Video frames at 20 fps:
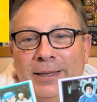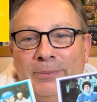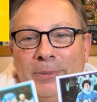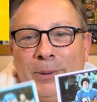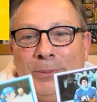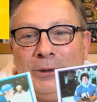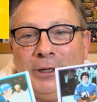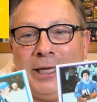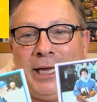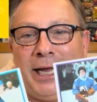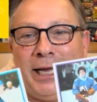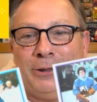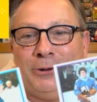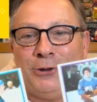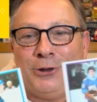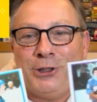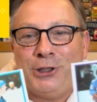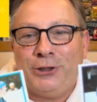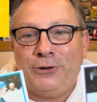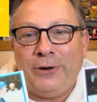Remember, they had
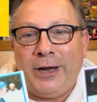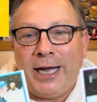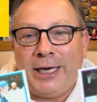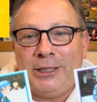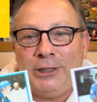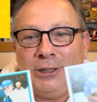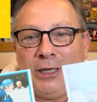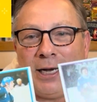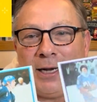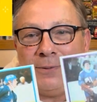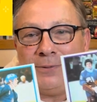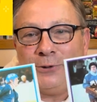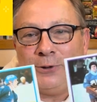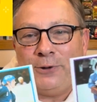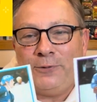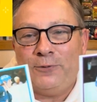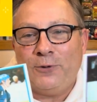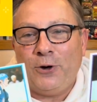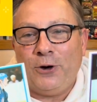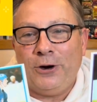those scratch offs. So,
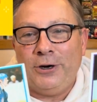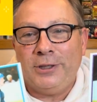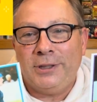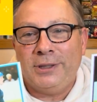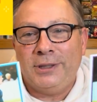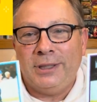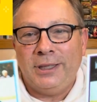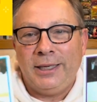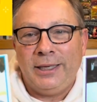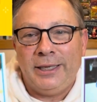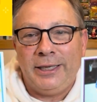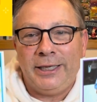of course,